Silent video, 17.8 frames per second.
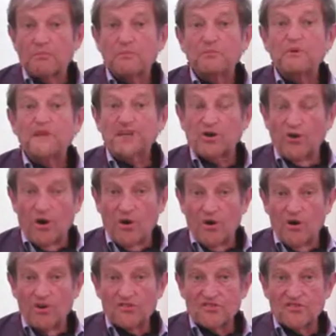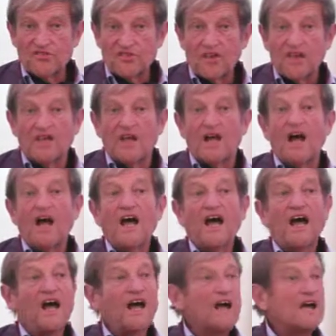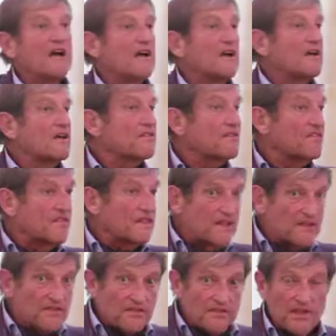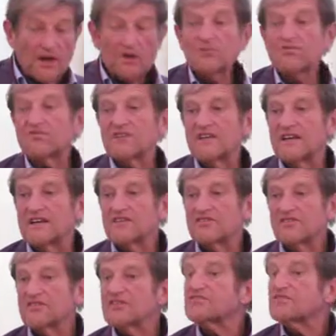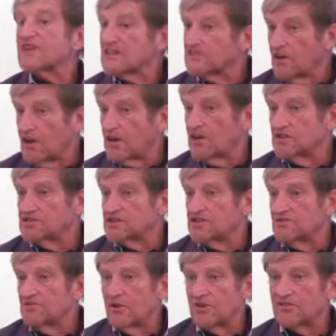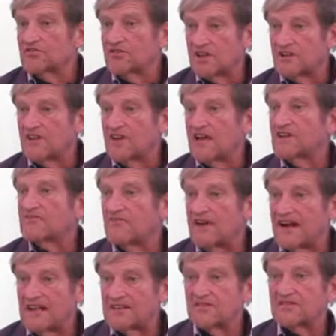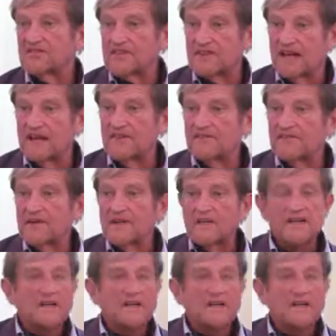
because in those days the technology was not advanced enough.